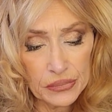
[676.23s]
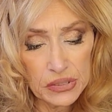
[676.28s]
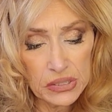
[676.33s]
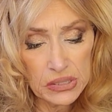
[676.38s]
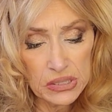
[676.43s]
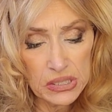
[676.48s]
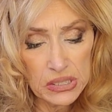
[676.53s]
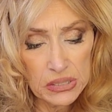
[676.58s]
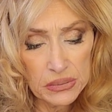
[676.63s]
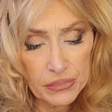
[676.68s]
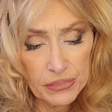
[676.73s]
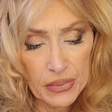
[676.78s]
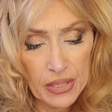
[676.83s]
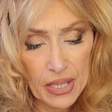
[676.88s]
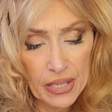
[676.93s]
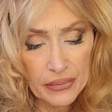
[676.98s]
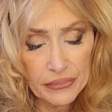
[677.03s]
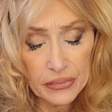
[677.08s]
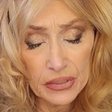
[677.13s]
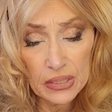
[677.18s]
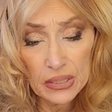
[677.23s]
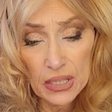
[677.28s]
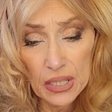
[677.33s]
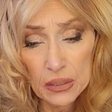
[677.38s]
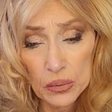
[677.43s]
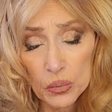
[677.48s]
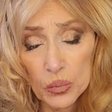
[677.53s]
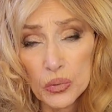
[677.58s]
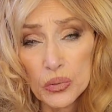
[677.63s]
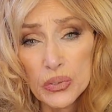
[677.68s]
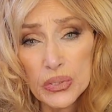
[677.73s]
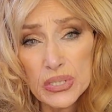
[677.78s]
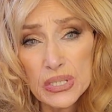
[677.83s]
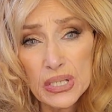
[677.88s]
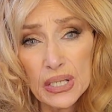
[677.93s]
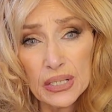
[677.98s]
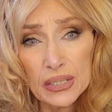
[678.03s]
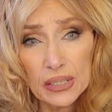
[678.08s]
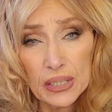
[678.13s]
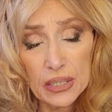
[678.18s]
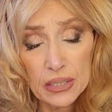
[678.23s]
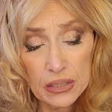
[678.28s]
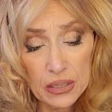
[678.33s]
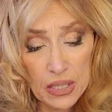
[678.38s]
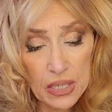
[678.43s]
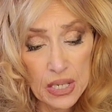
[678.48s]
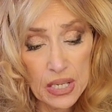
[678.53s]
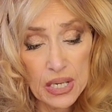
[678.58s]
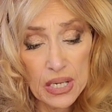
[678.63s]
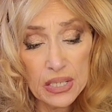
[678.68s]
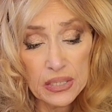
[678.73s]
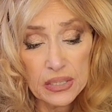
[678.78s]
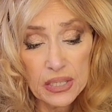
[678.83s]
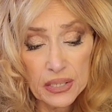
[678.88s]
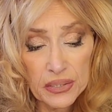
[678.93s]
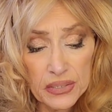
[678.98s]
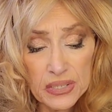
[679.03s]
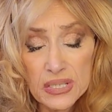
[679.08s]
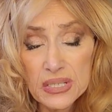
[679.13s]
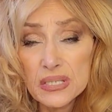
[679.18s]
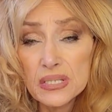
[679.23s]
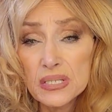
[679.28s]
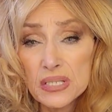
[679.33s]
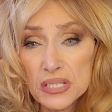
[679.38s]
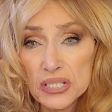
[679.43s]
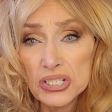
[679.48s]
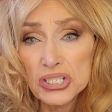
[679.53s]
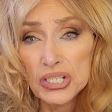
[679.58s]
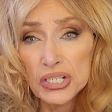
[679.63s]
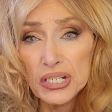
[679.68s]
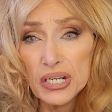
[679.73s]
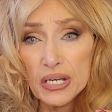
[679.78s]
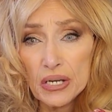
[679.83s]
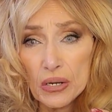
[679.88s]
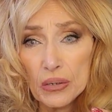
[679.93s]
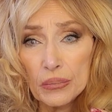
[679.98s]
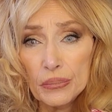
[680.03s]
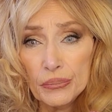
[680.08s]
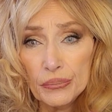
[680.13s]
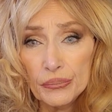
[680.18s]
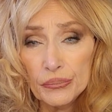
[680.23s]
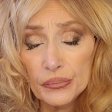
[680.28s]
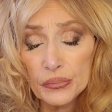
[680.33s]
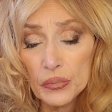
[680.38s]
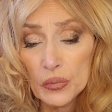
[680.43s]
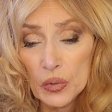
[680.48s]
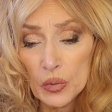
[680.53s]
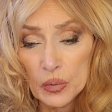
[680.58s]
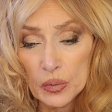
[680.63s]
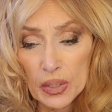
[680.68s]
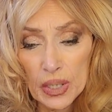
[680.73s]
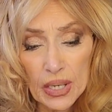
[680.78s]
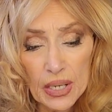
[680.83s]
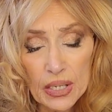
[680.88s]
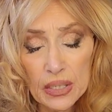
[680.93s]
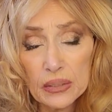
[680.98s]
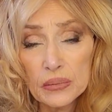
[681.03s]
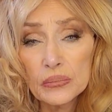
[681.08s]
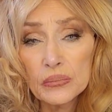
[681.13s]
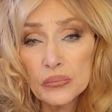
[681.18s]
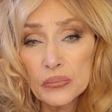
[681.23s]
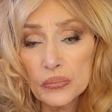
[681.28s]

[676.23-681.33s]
She's having a lot of worries lately. Now this is the Chanel. Okay.